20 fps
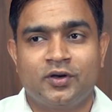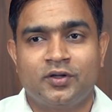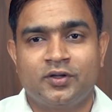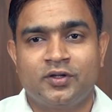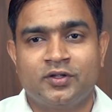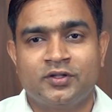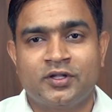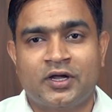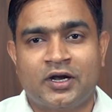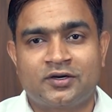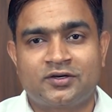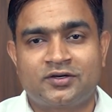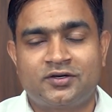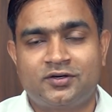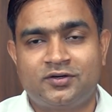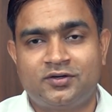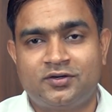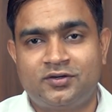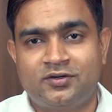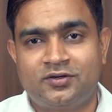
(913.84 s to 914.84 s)
in that
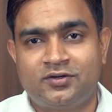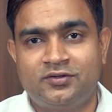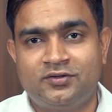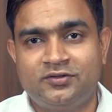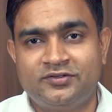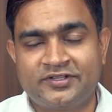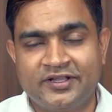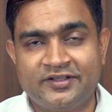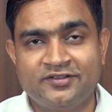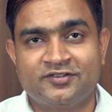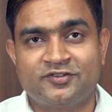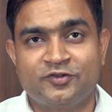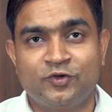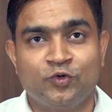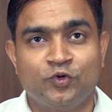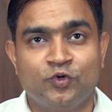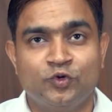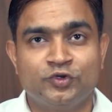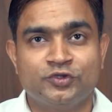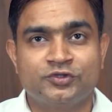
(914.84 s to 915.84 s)
sense,
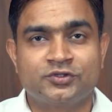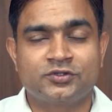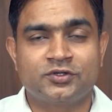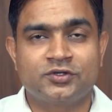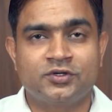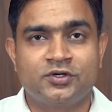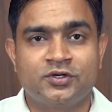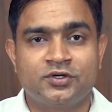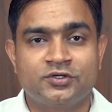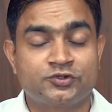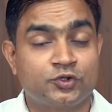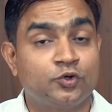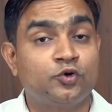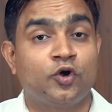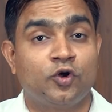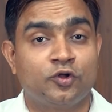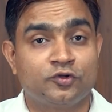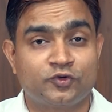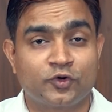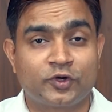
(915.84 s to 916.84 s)
you
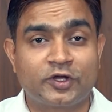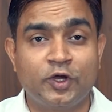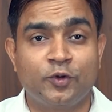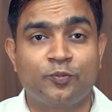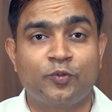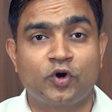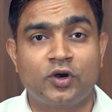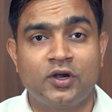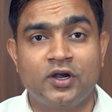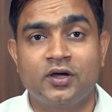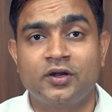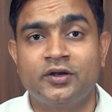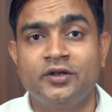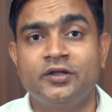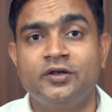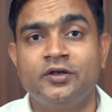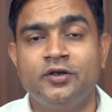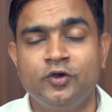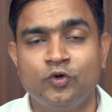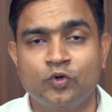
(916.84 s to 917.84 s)
should also keep on
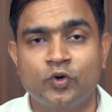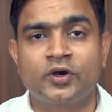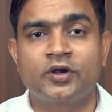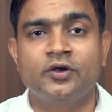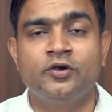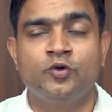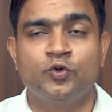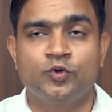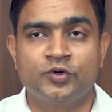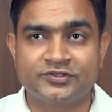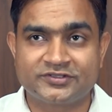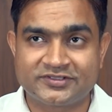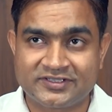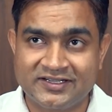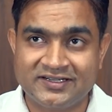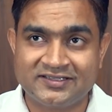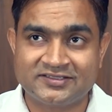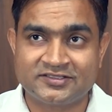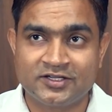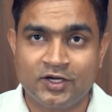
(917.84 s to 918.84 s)
learning newer and newer
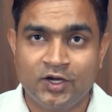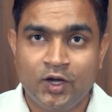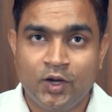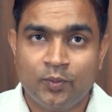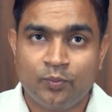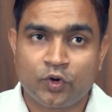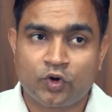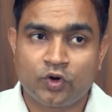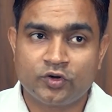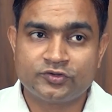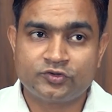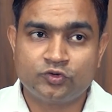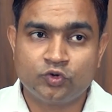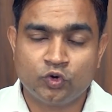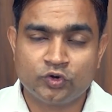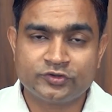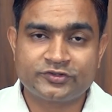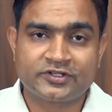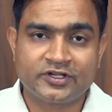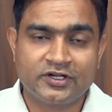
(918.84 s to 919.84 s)
skills, because
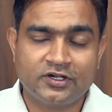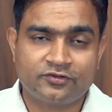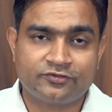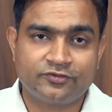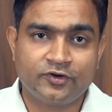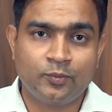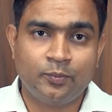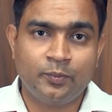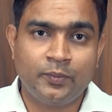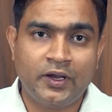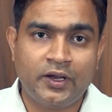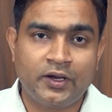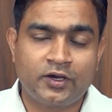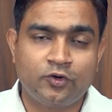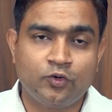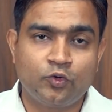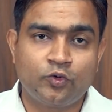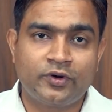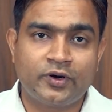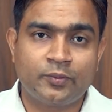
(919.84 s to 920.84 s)
those skills will make
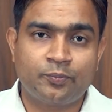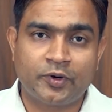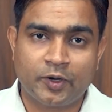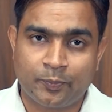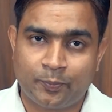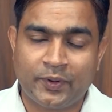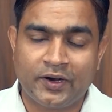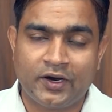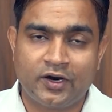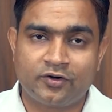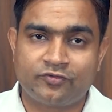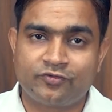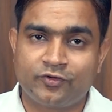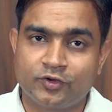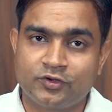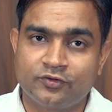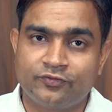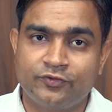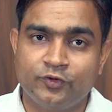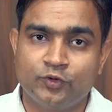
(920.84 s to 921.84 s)
you prepared for
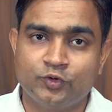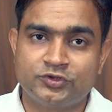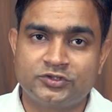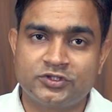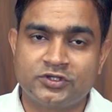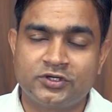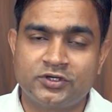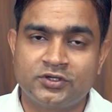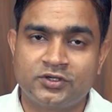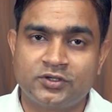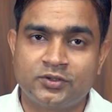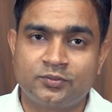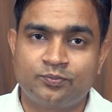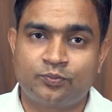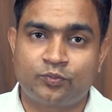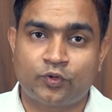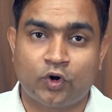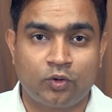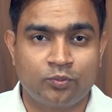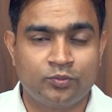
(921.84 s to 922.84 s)
the future
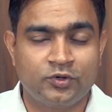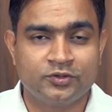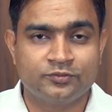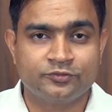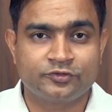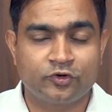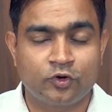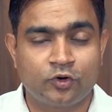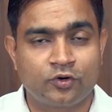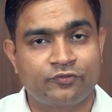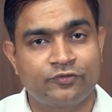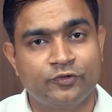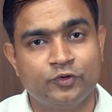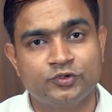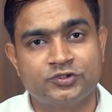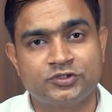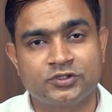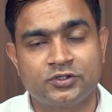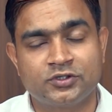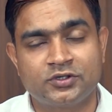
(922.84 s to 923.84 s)
problems or
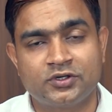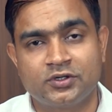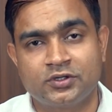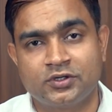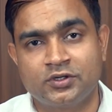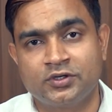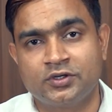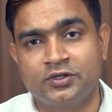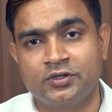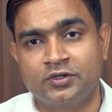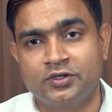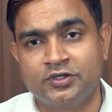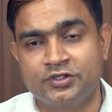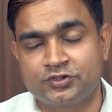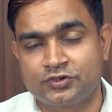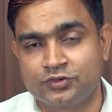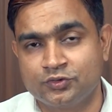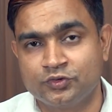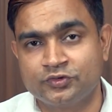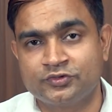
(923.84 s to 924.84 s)
future
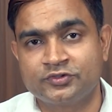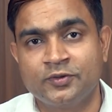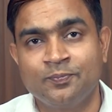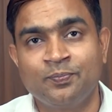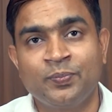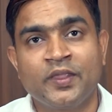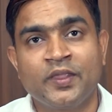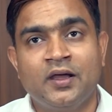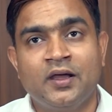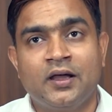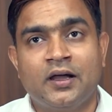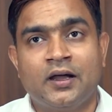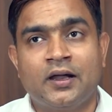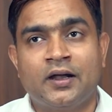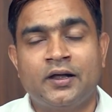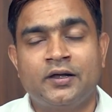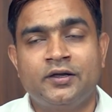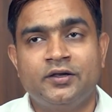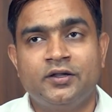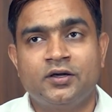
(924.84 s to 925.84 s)
issues.
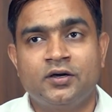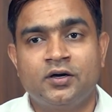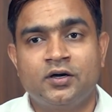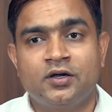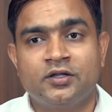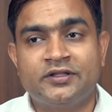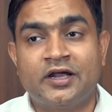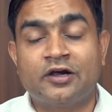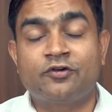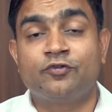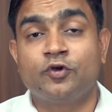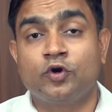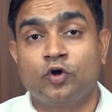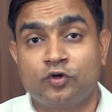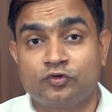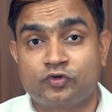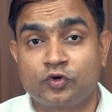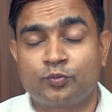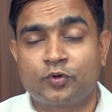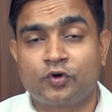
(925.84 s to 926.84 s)
And that will
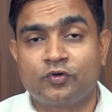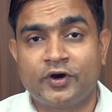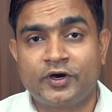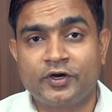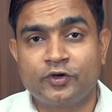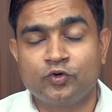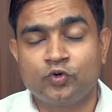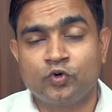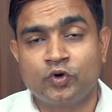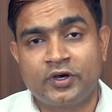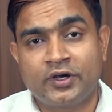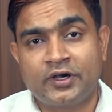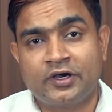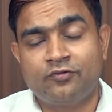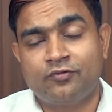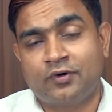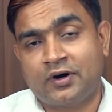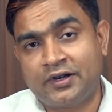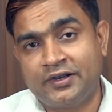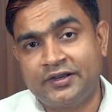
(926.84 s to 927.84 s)
also provide you an
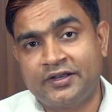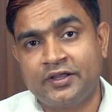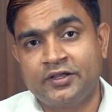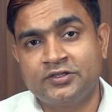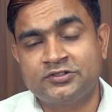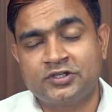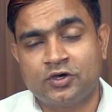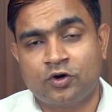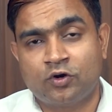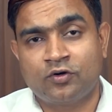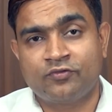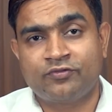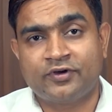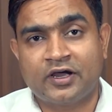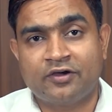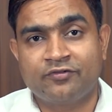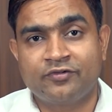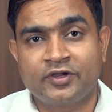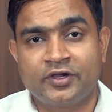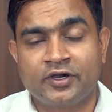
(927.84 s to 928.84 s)
advantage of
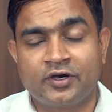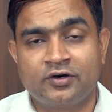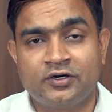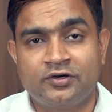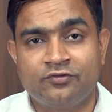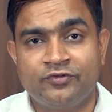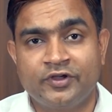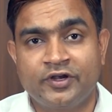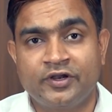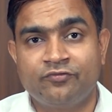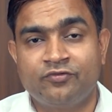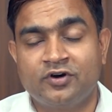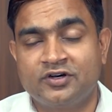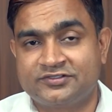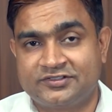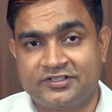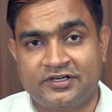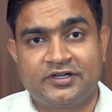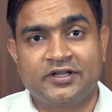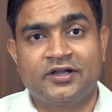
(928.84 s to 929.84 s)
having a very
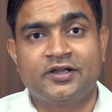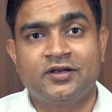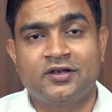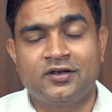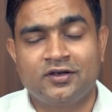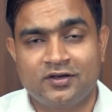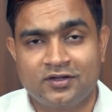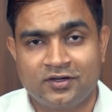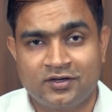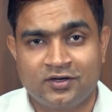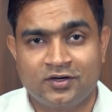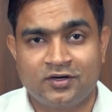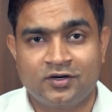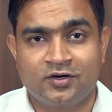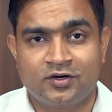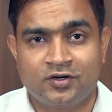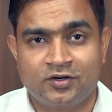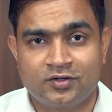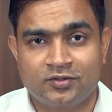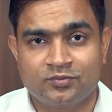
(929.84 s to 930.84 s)

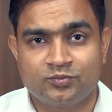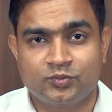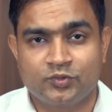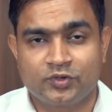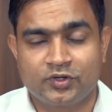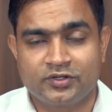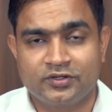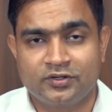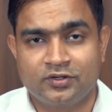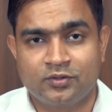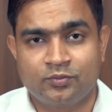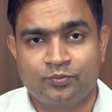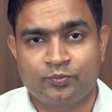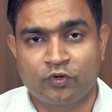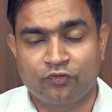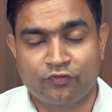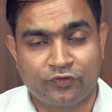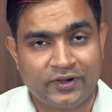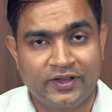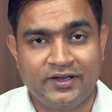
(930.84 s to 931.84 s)
versatile
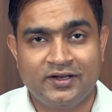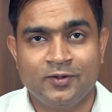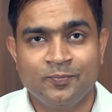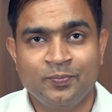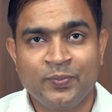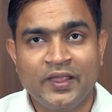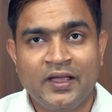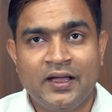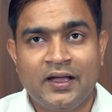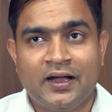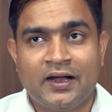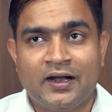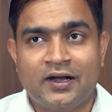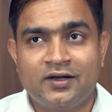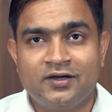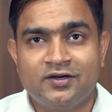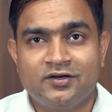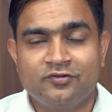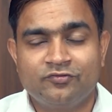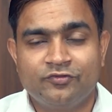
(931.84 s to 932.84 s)
profile,
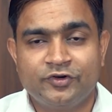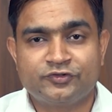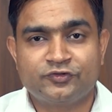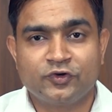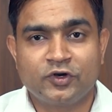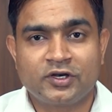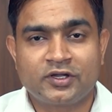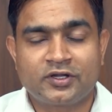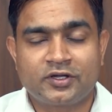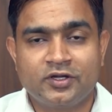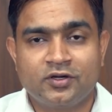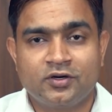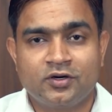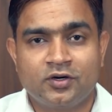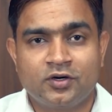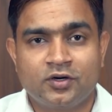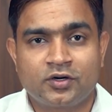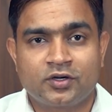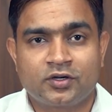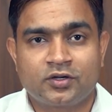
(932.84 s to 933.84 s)
and which
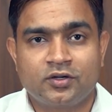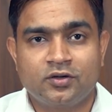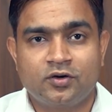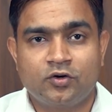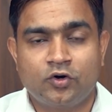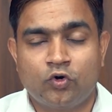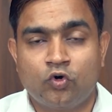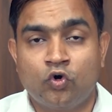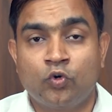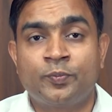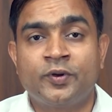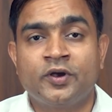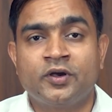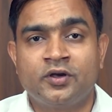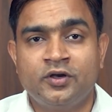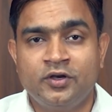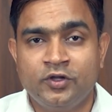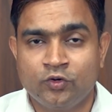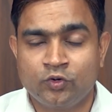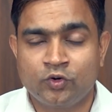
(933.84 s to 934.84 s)
will
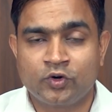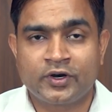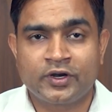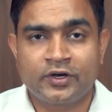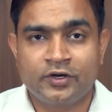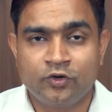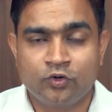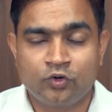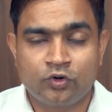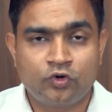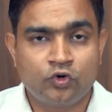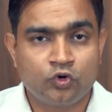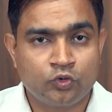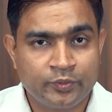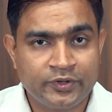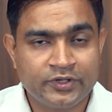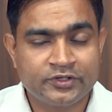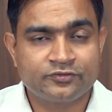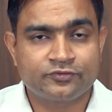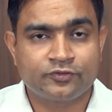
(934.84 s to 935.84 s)
open newer and newer
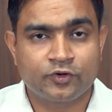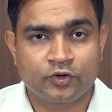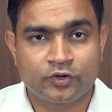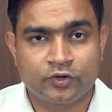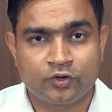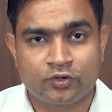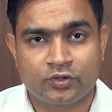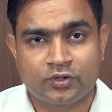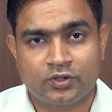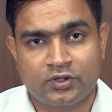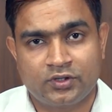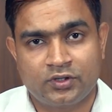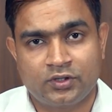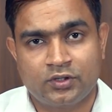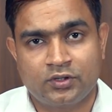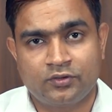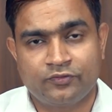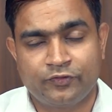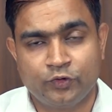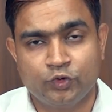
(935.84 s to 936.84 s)
domains for your
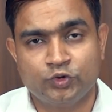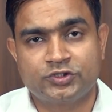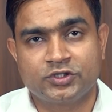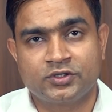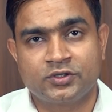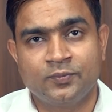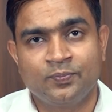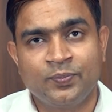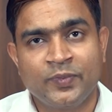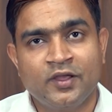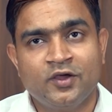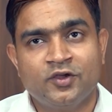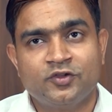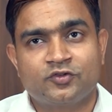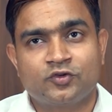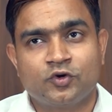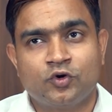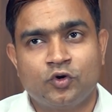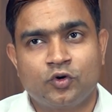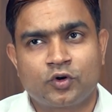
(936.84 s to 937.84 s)
future.
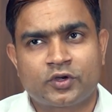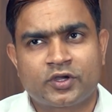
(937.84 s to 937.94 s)
So